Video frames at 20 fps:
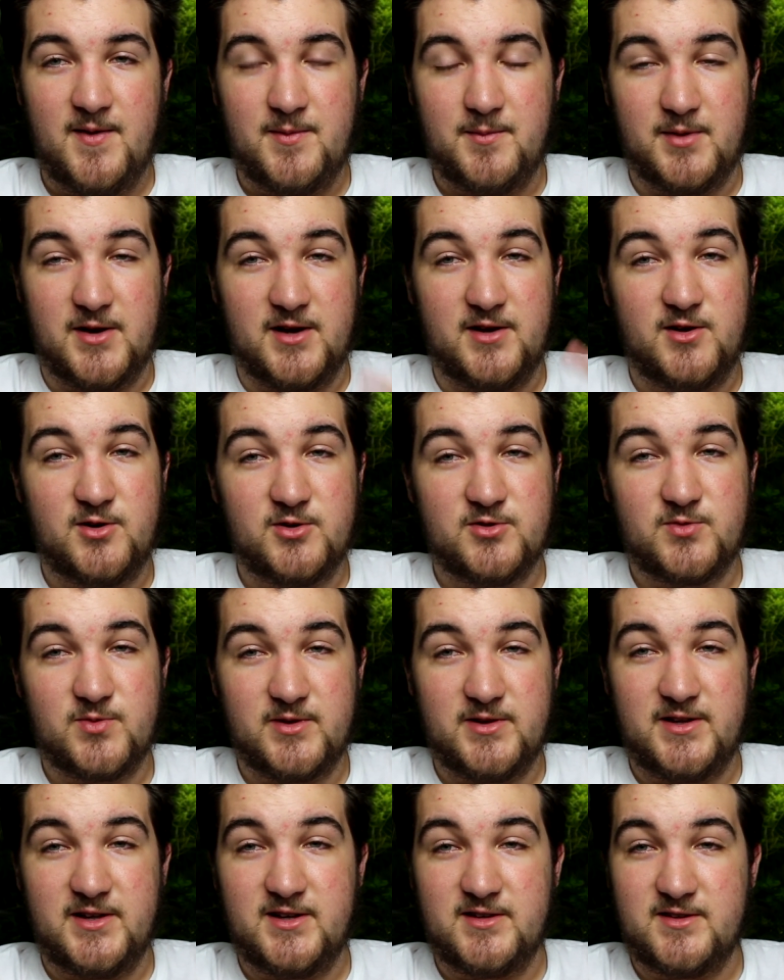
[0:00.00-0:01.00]
But I know it's
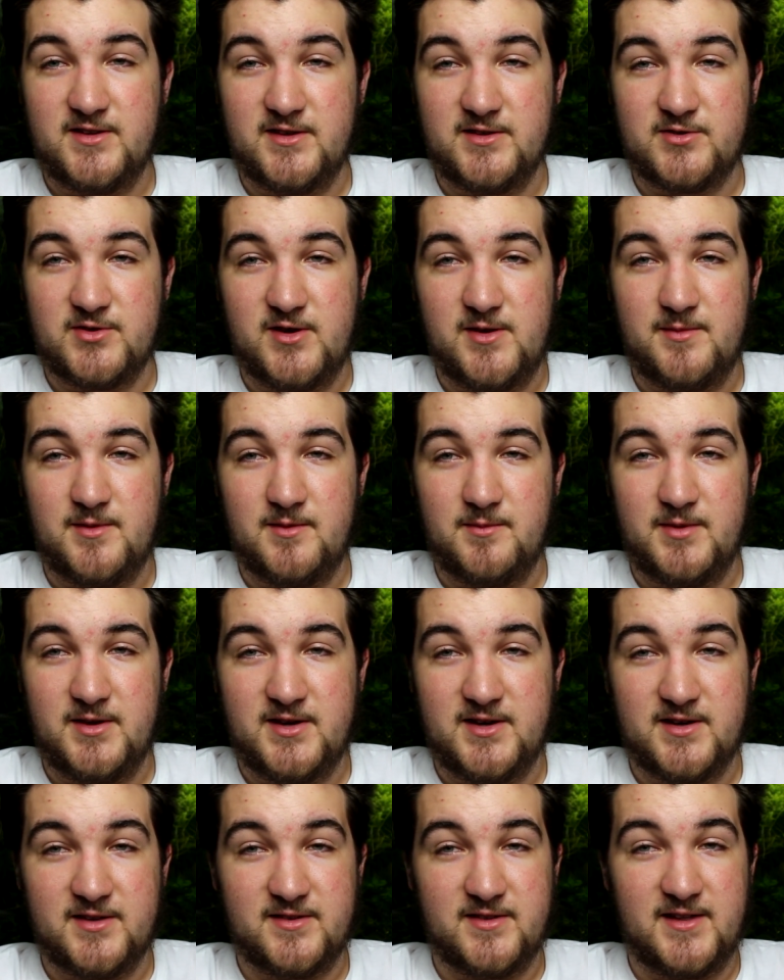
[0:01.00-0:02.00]
related to the treatment
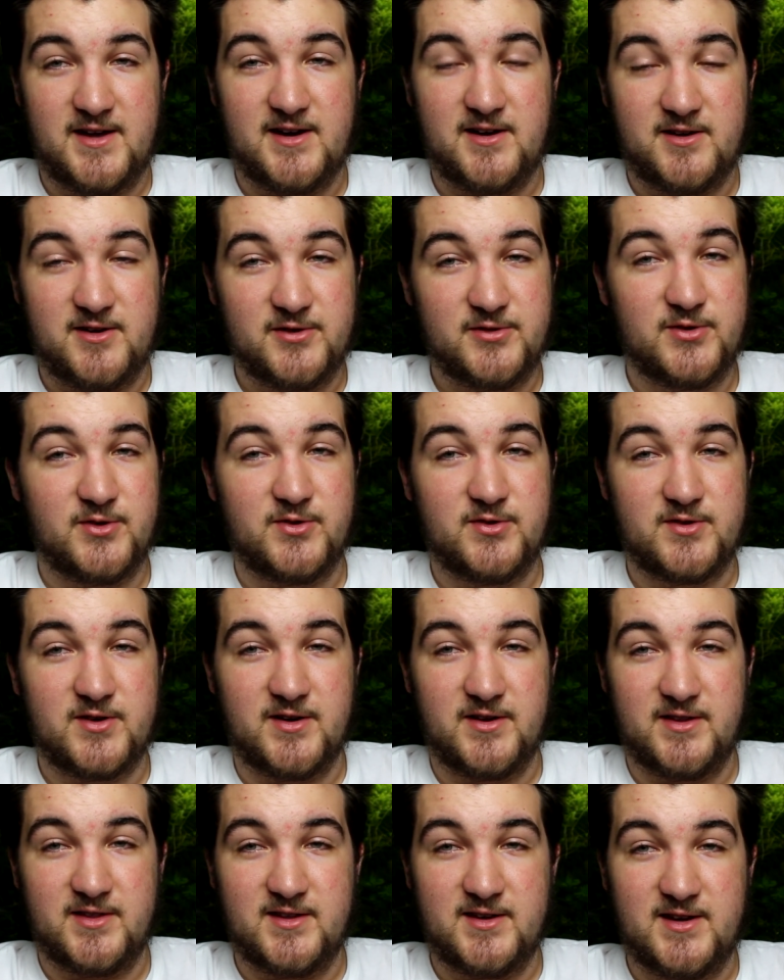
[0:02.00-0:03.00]
because that also
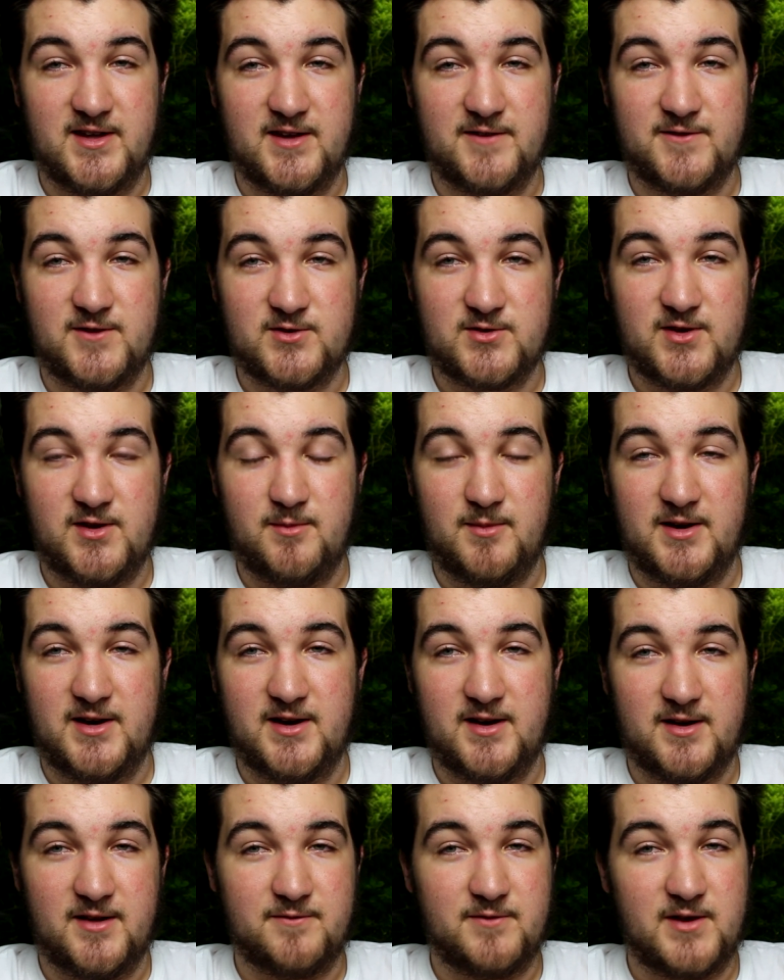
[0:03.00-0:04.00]
started the day of the treatment,
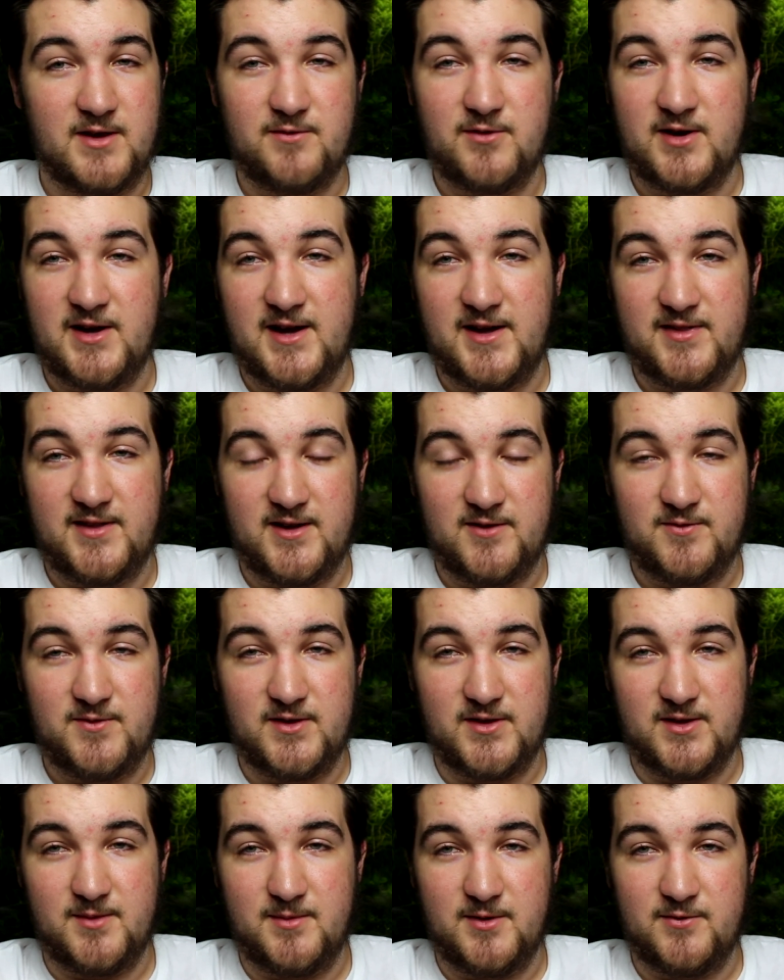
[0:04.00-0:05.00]
and I've never had that
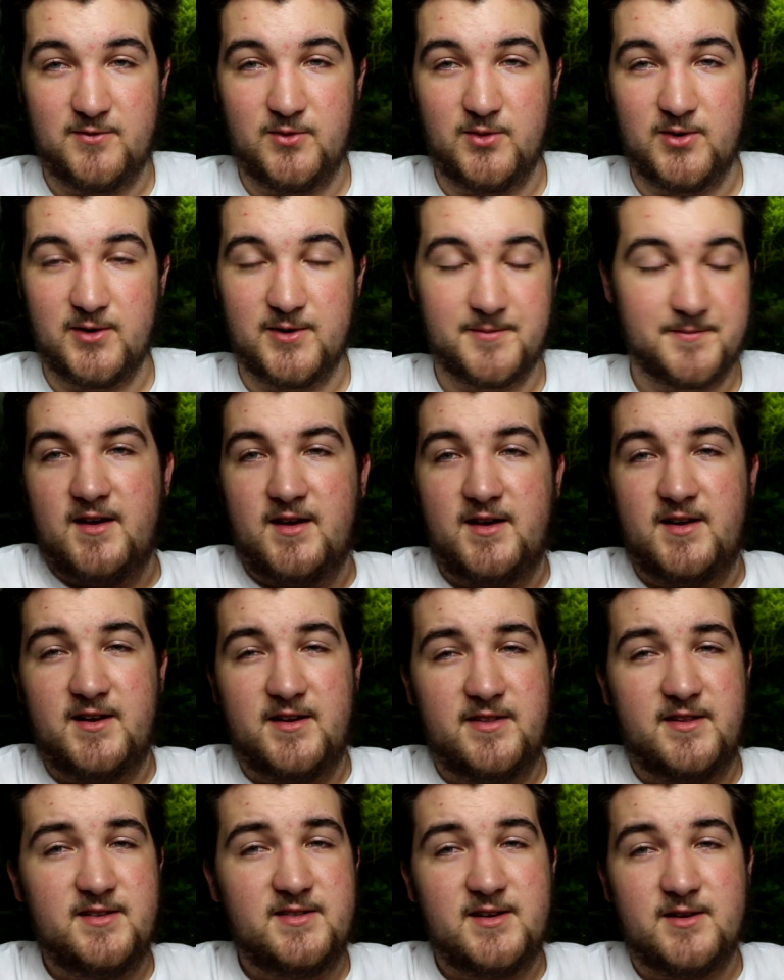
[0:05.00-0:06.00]
feeling before. And I
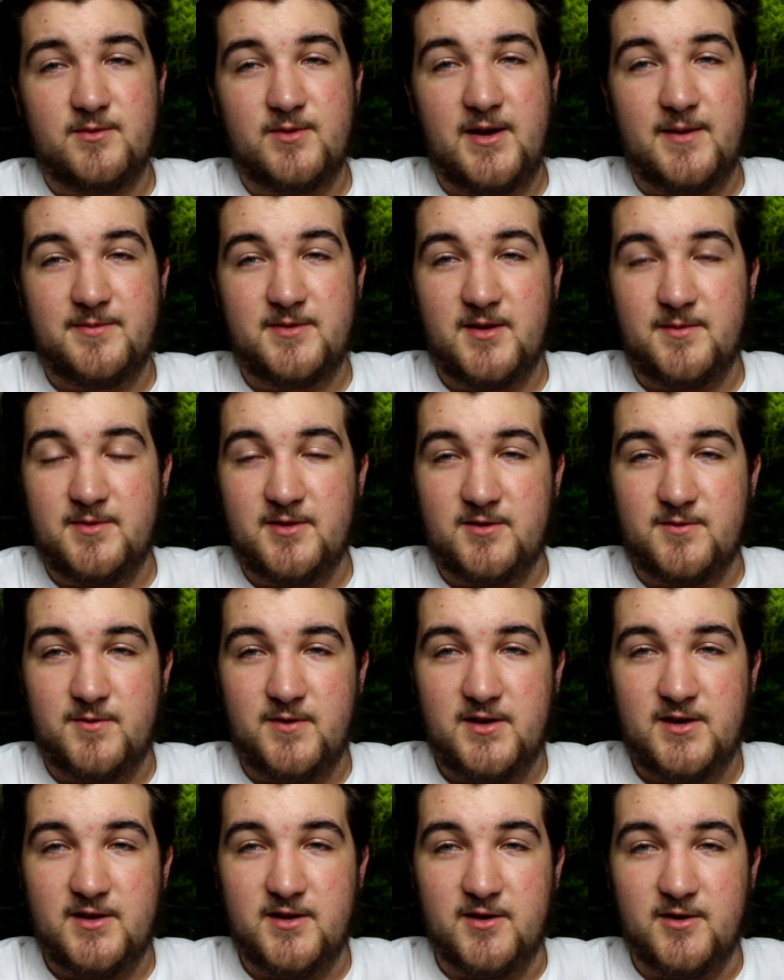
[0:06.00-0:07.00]
think that wraps up this
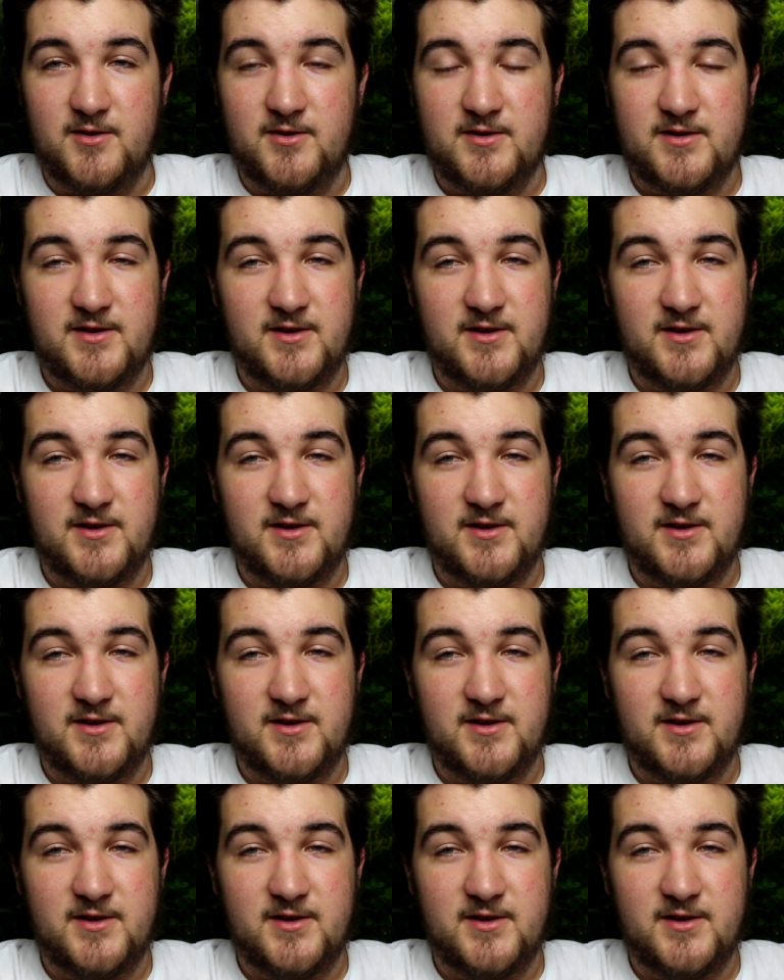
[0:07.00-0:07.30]
video.